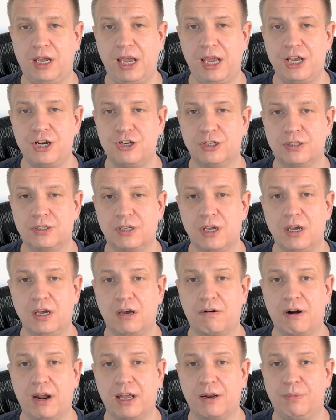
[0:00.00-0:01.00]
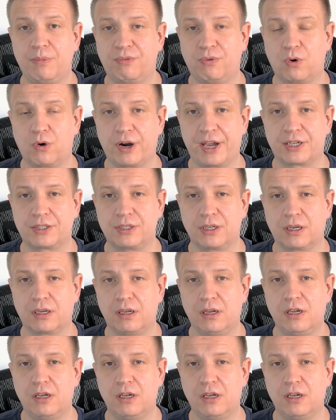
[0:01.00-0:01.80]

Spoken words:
agents read before acting.